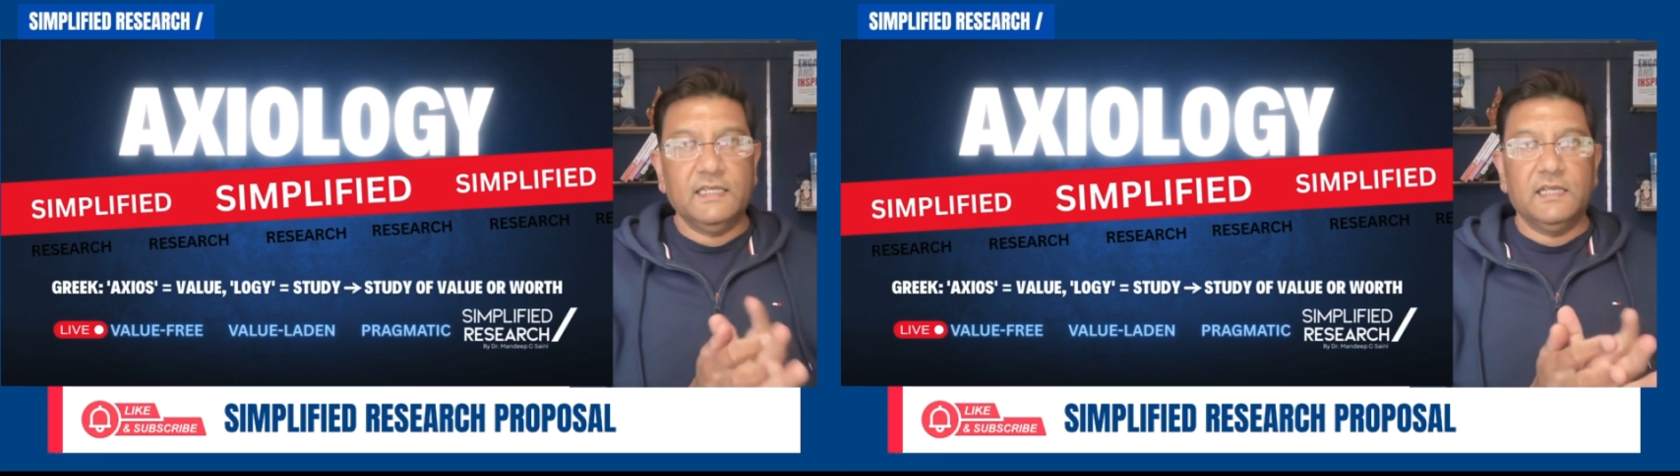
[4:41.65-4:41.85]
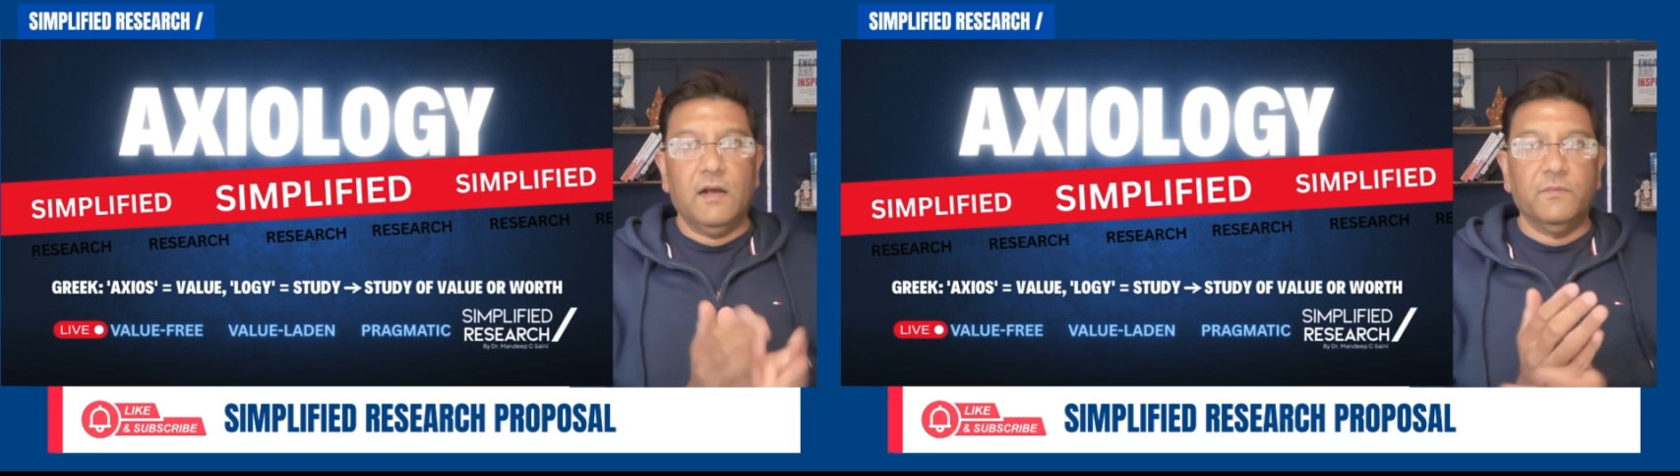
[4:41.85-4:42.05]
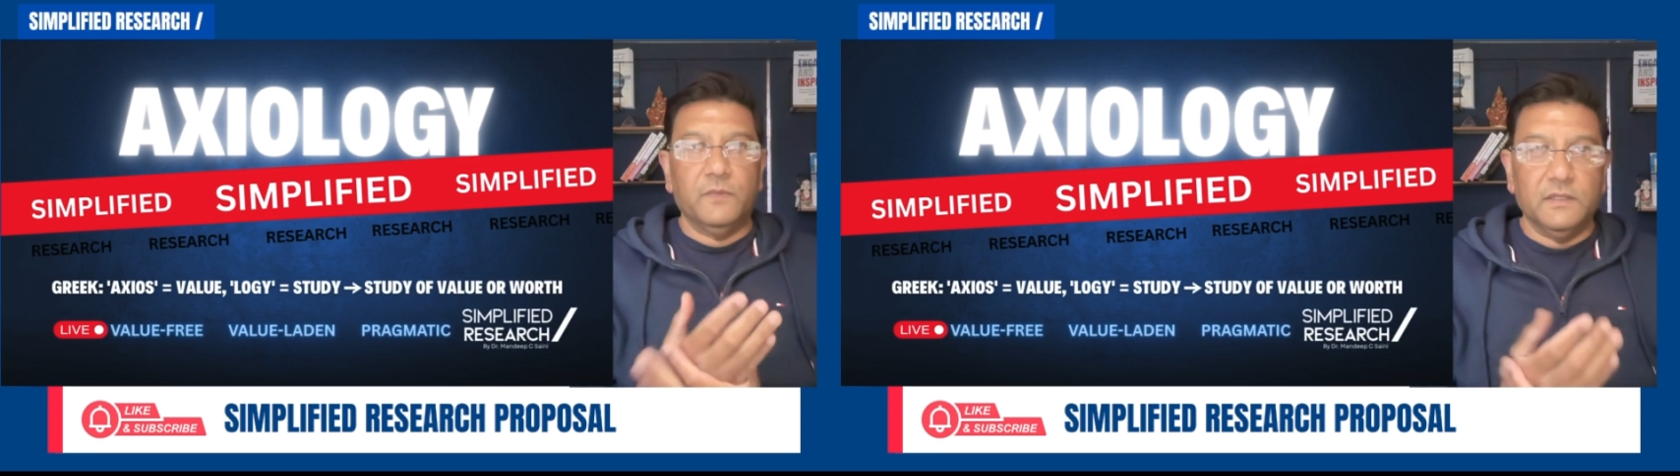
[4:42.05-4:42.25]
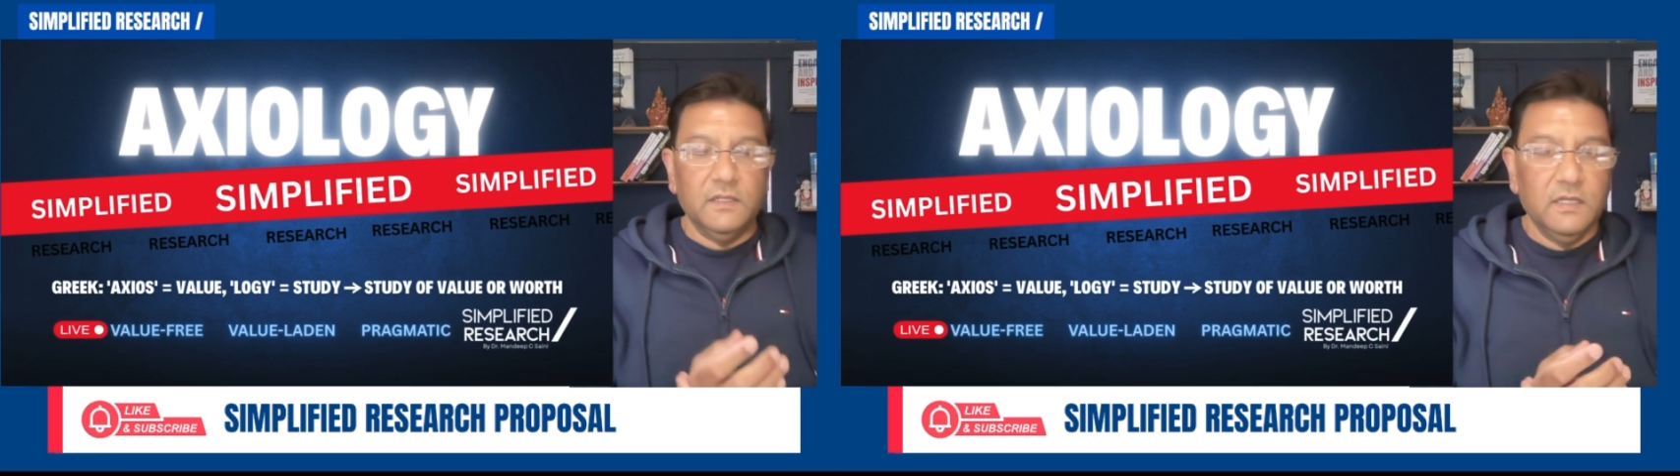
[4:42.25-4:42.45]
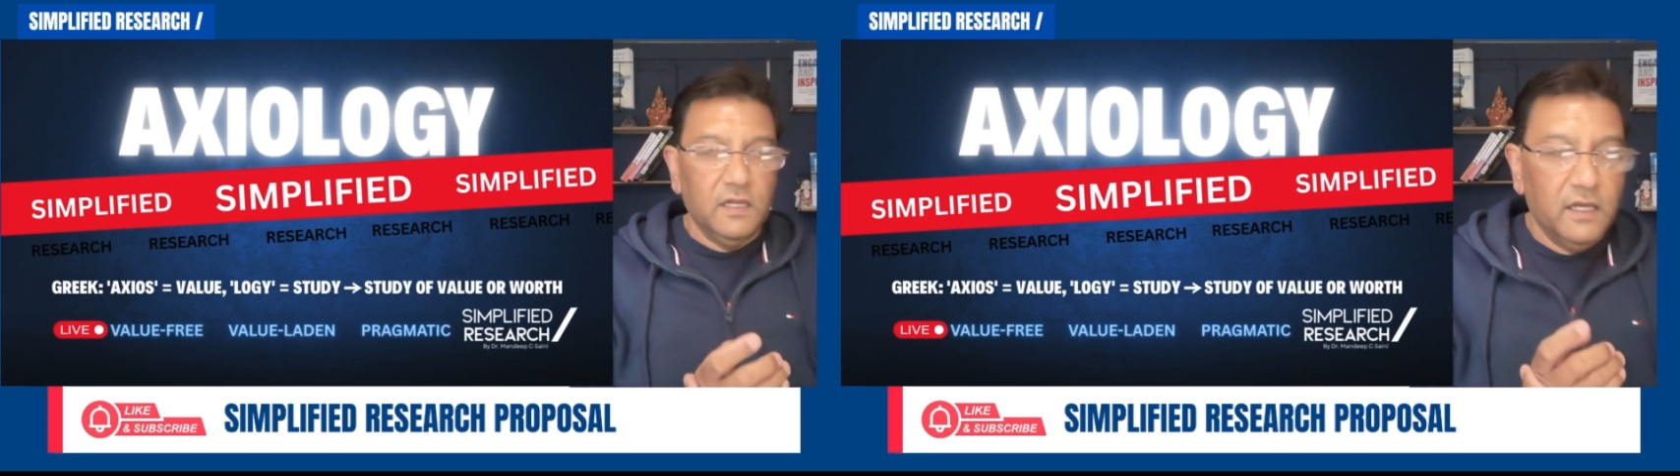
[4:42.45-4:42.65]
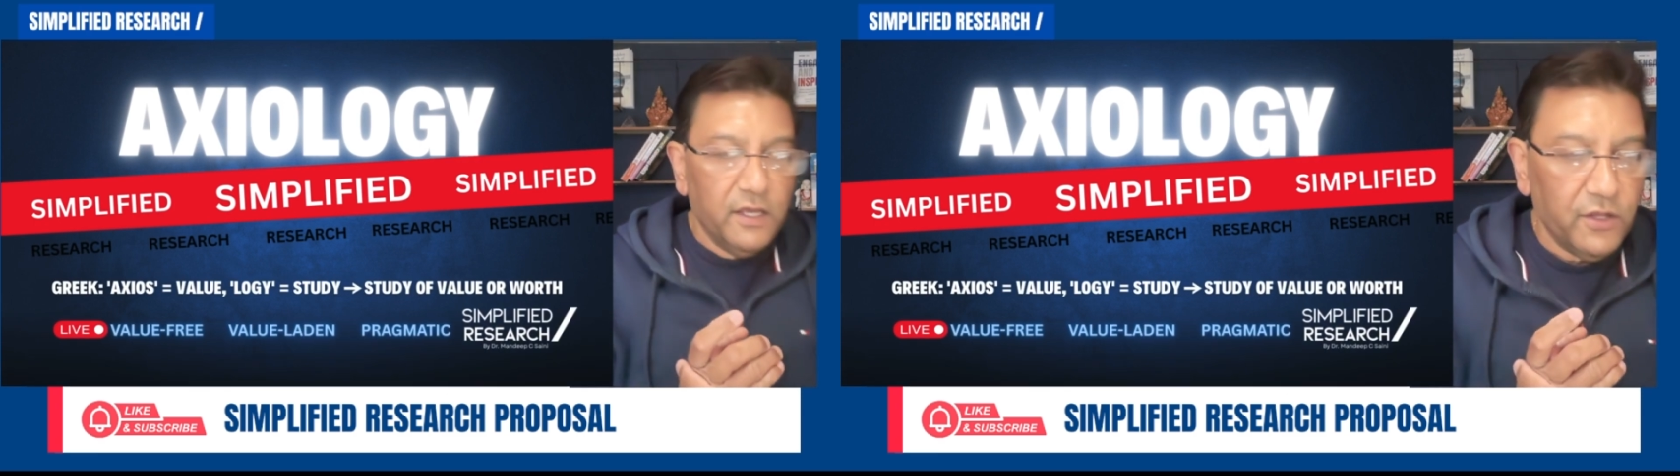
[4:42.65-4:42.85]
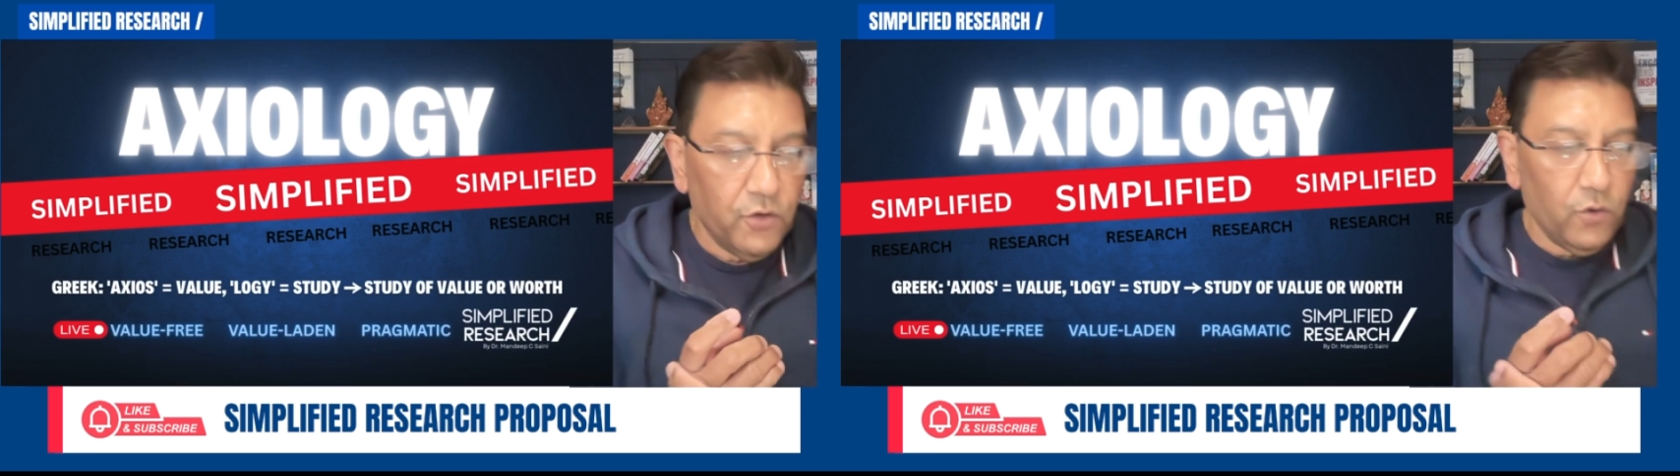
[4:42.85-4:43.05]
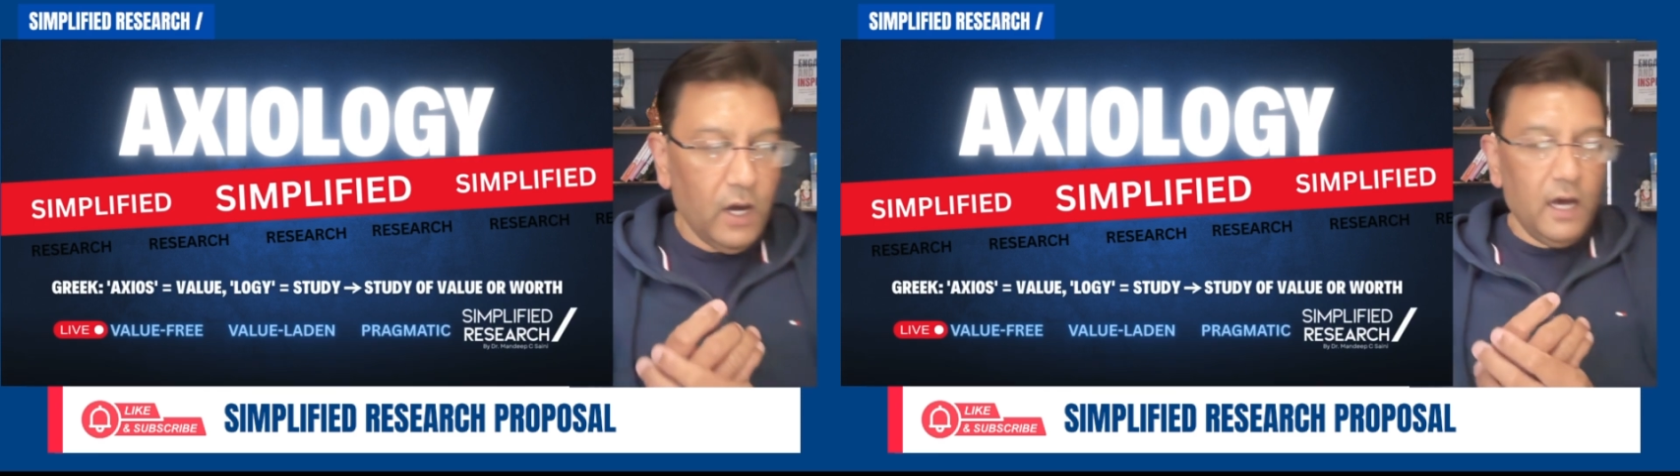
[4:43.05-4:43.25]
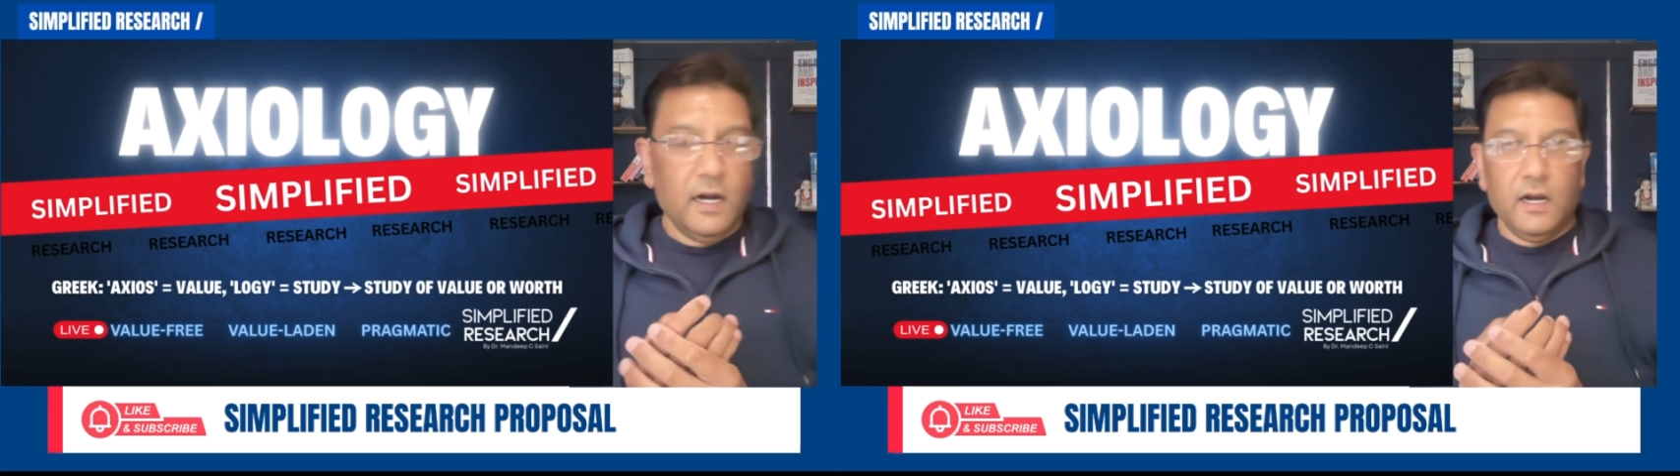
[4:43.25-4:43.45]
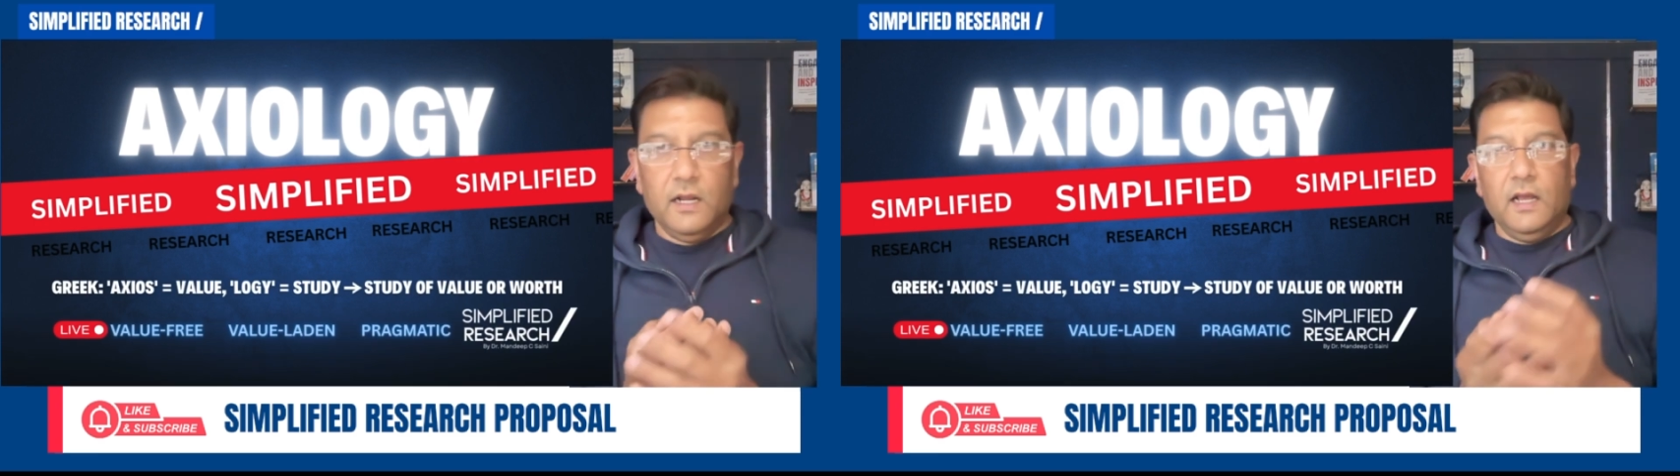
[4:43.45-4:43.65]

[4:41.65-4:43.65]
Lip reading: example, you are